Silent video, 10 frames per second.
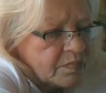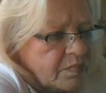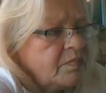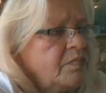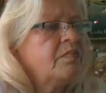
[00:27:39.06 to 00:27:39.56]

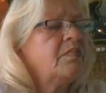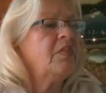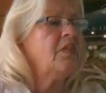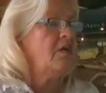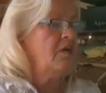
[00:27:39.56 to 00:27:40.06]

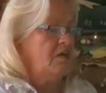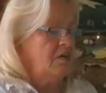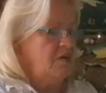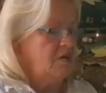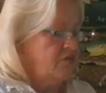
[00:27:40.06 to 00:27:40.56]

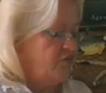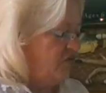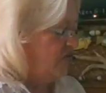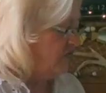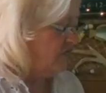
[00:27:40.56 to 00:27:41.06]

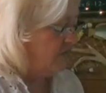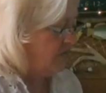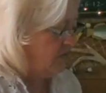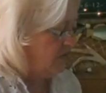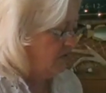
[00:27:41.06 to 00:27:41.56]
Jeez,
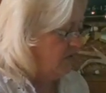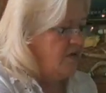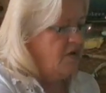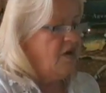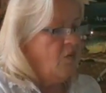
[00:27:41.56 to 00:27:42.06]

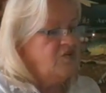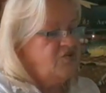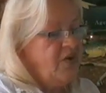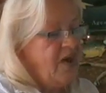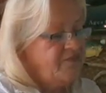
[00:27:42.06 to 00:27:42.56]
what
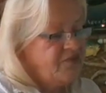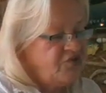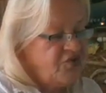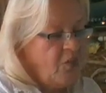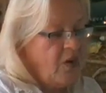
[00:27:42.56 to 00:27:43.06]
do you have to
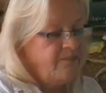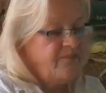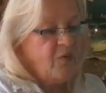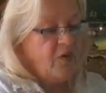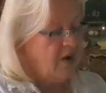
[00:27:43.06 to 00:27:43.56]
show up
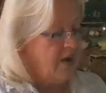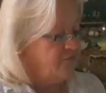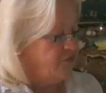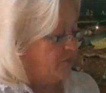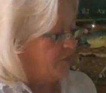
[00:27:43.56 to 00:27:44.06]
for
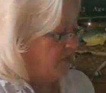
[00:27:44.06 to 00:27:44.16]
after a